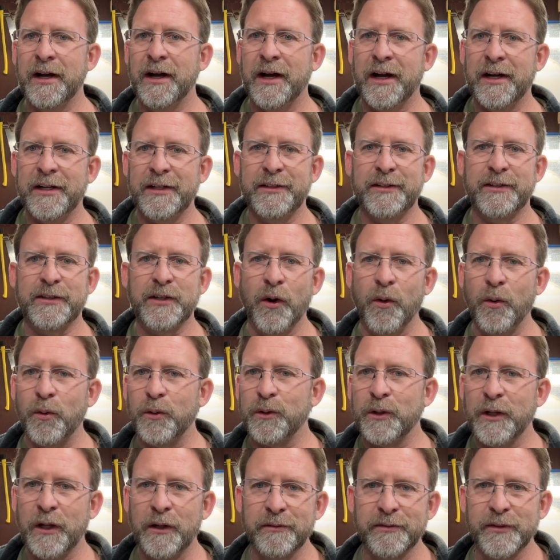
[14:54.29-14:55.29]
I
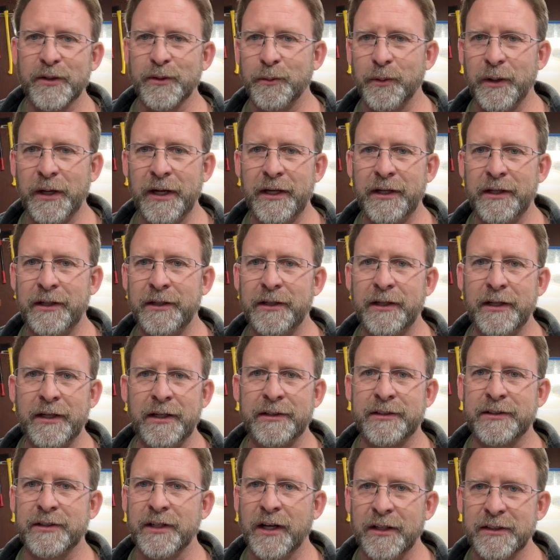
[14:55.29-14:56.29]
don't love the way
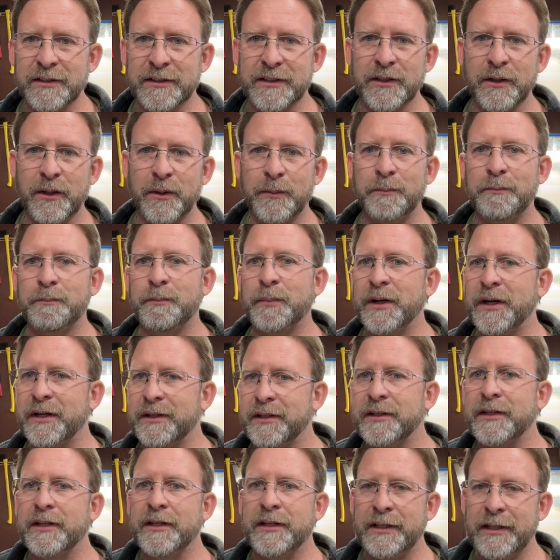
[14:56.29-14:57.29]
it does them,
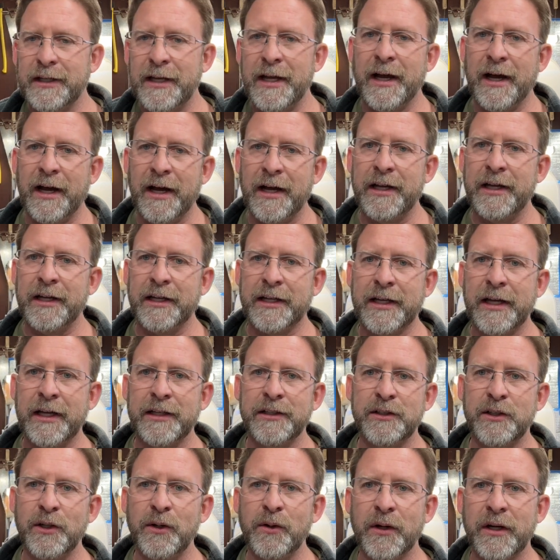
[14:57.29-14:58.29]
but yeah, it
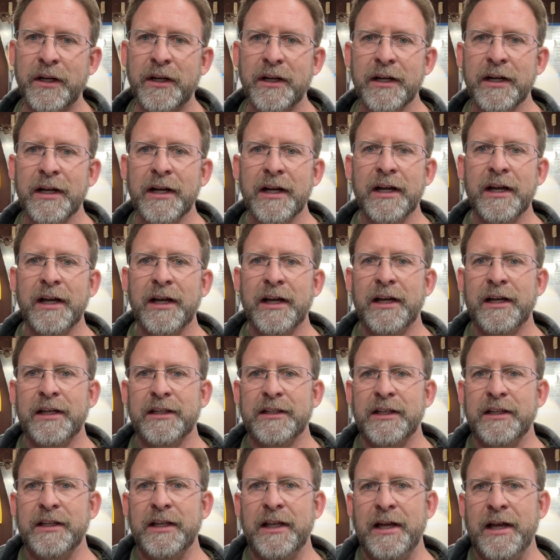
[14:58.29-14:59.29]
can do it.
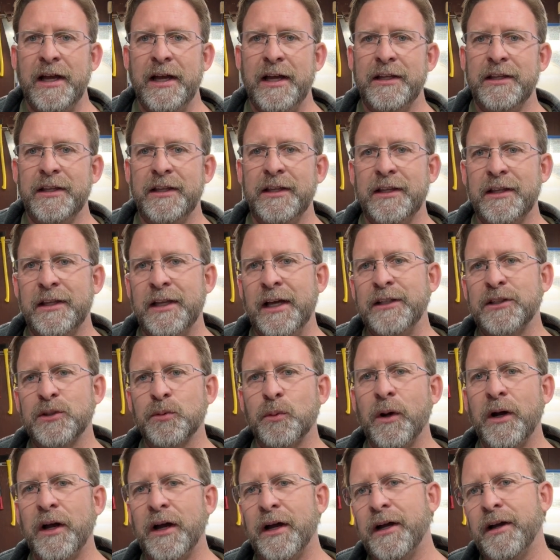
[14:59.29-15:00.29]
And that's
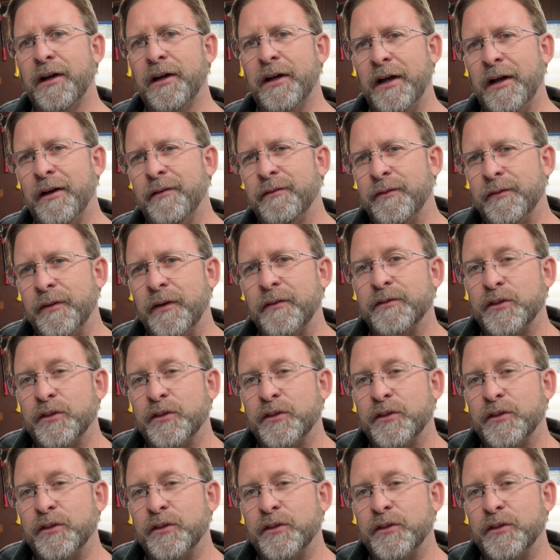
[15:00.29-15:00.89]
why I've